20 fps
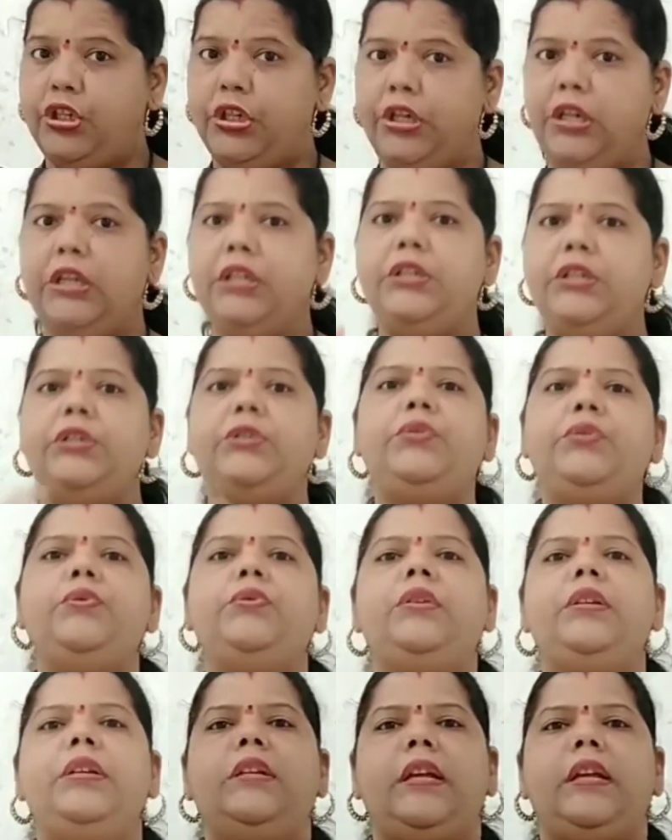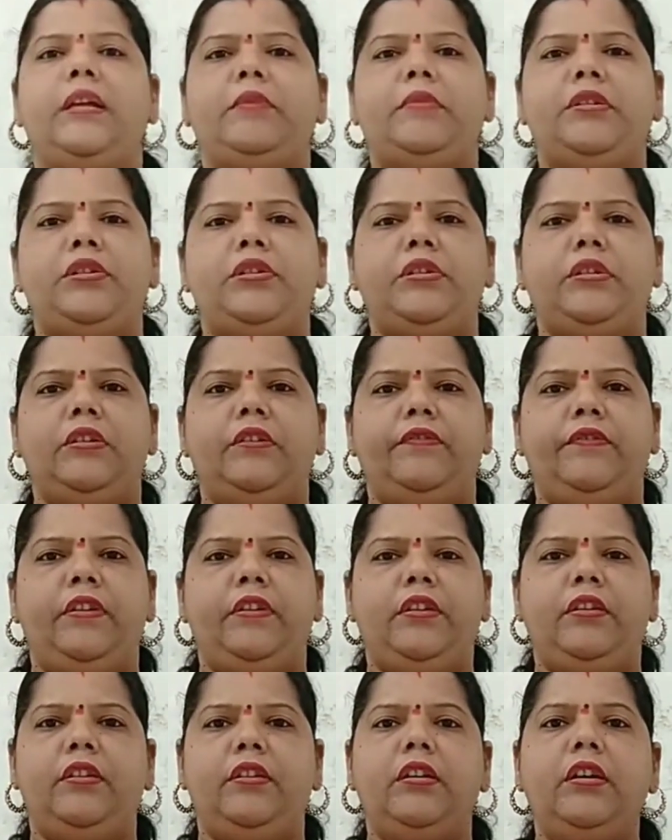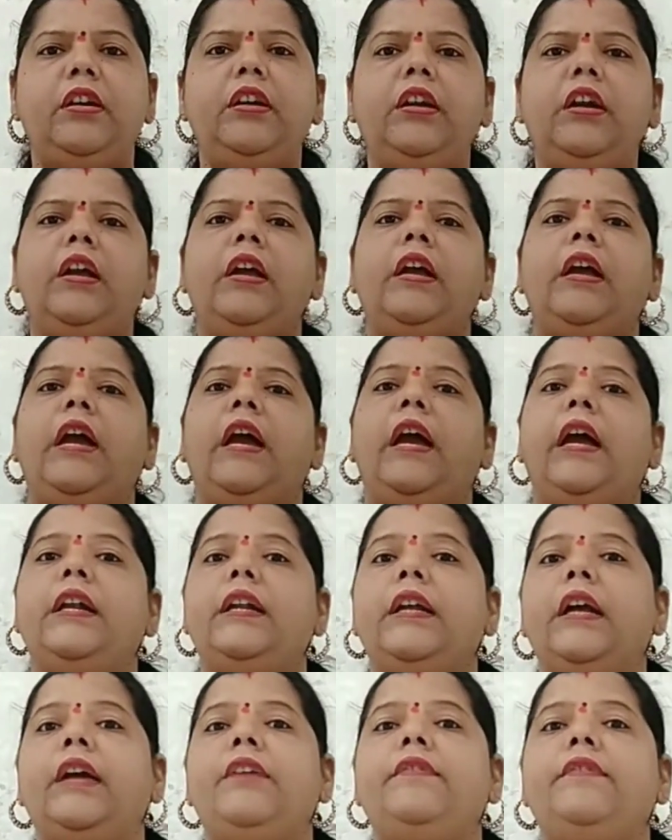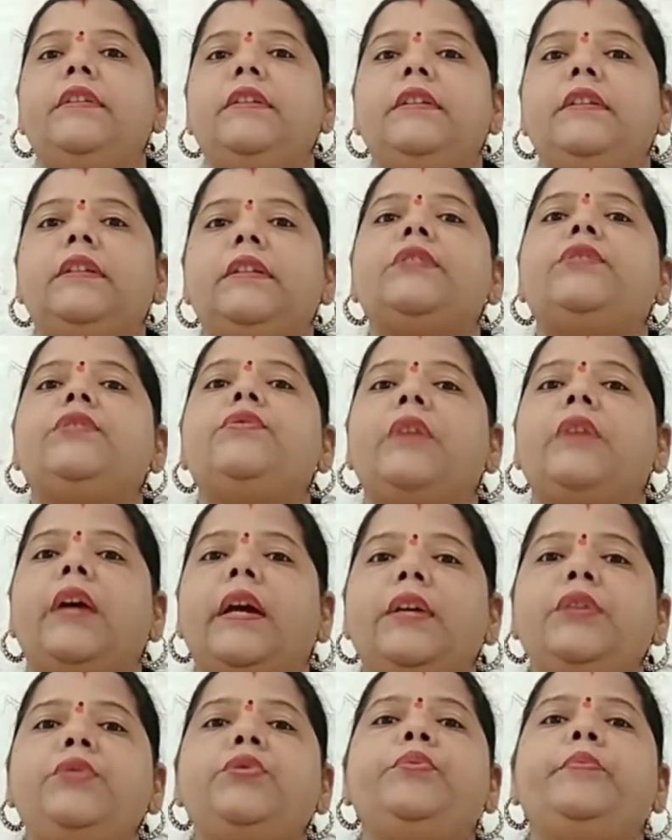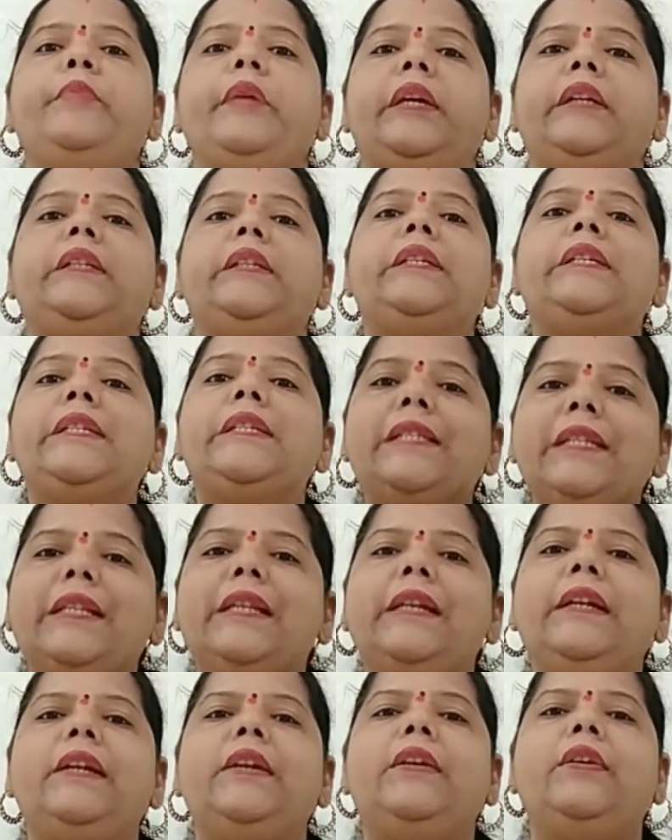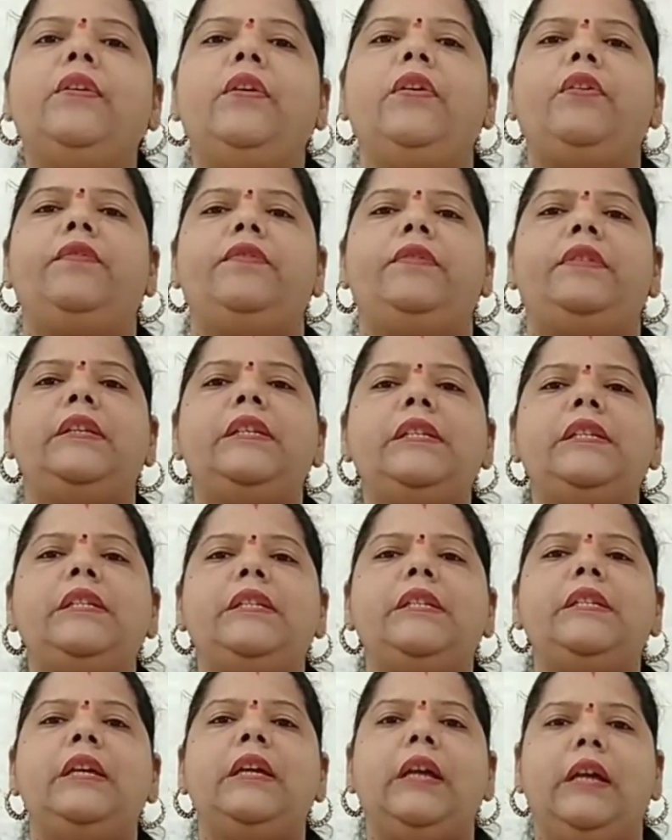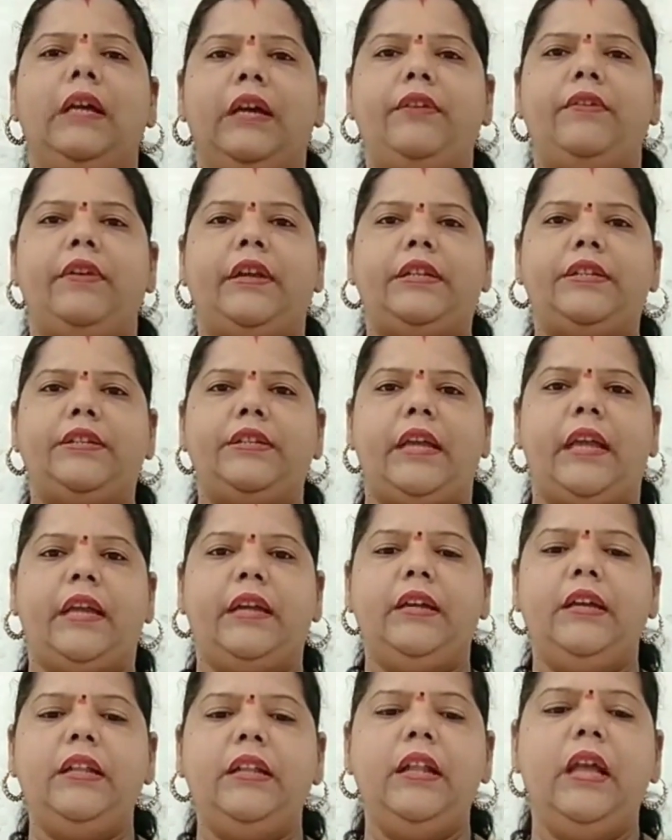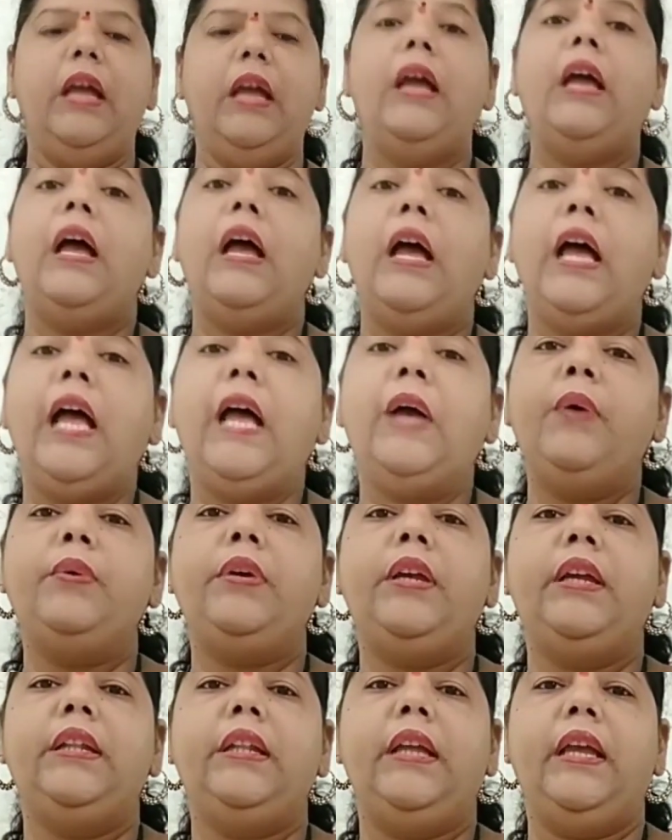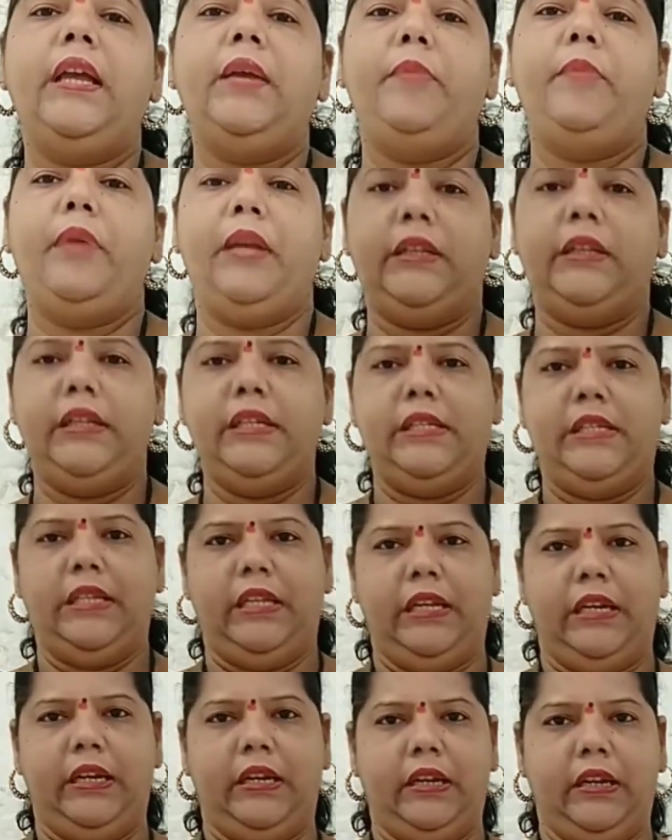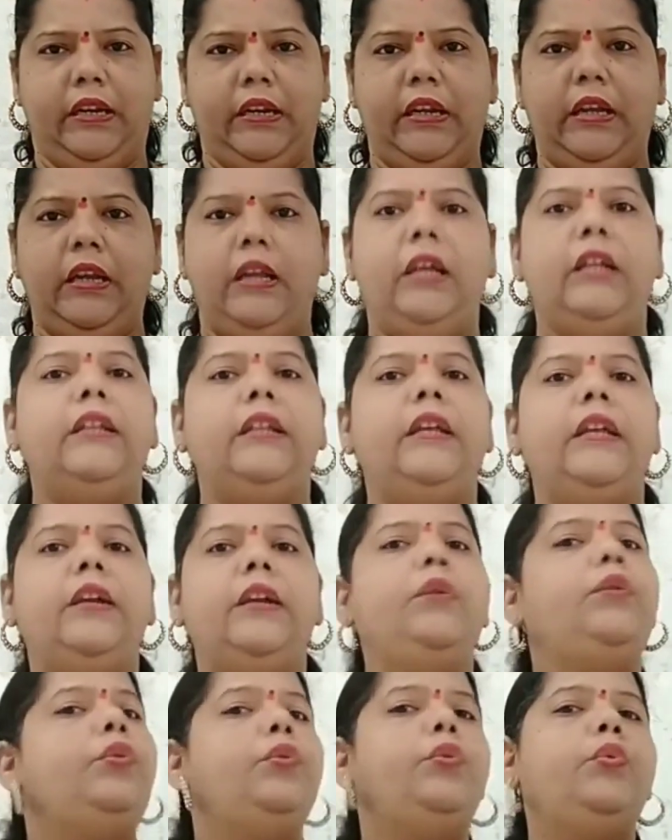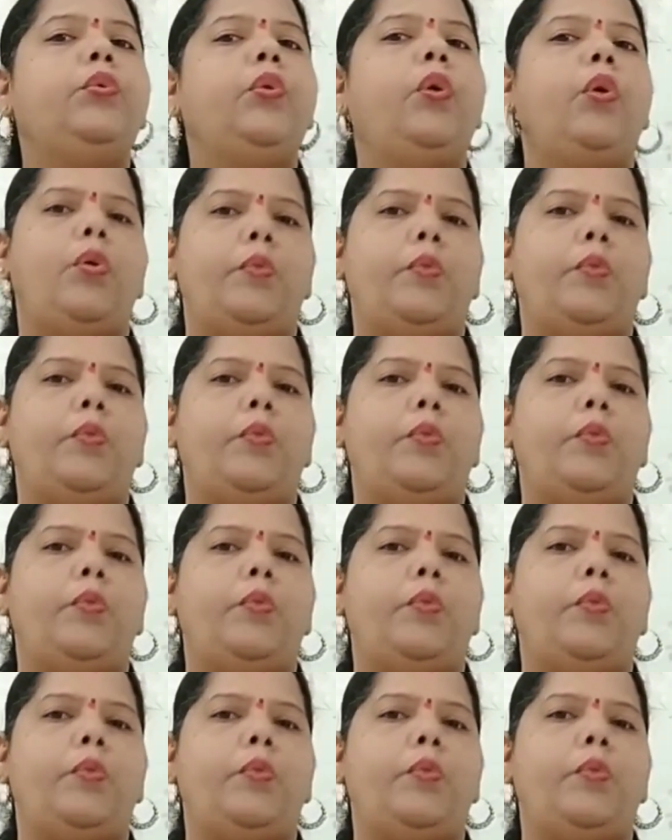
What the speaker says: change into three-dimensional figure, and I will try to make the cylinder of this rectangle. How can I make the cylinder? There are two